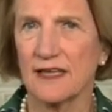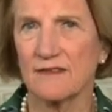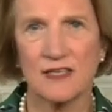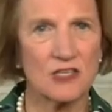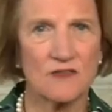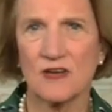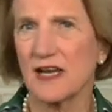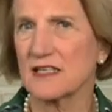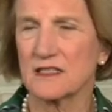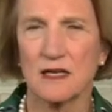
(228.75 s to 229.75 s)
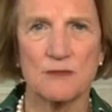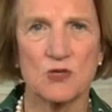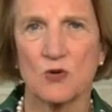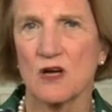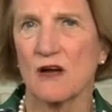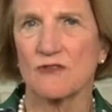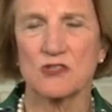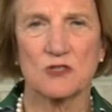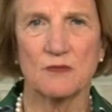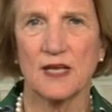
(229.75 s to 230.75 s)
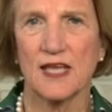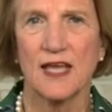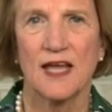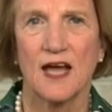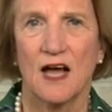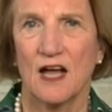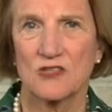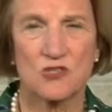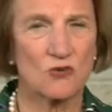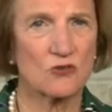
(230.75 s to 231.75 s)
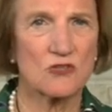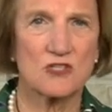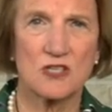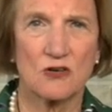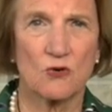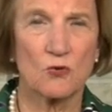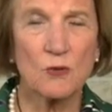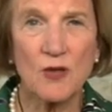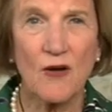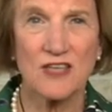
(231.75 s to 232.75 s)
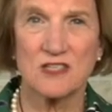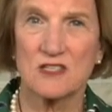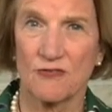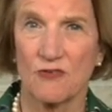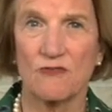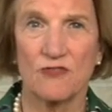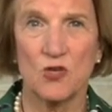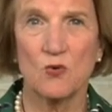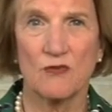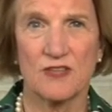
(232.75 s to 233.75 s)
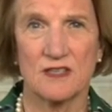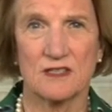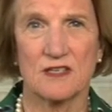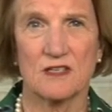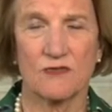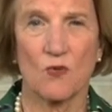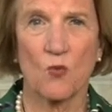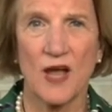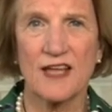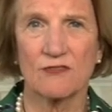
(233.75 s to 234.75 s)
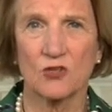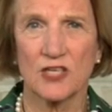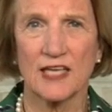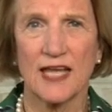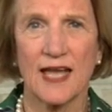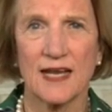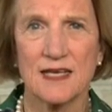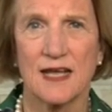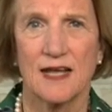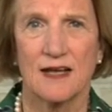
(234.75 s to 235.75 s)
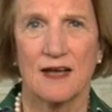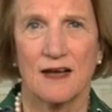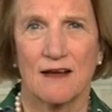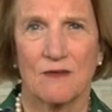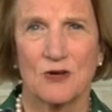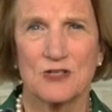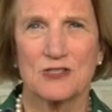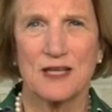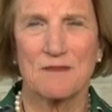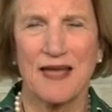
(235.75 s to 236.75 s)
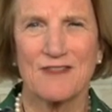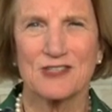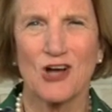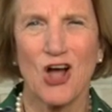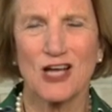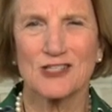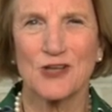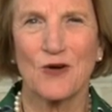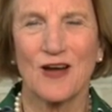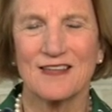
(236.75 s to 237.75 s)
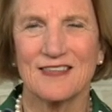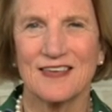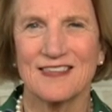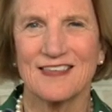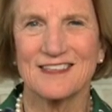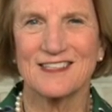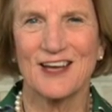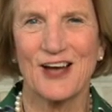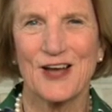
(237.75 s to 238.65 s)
Then it has to come into a conference committee. Certain Senator Rubio has a different view of this and a different way of looking at it. What did you say? Ban the talk? So I think that...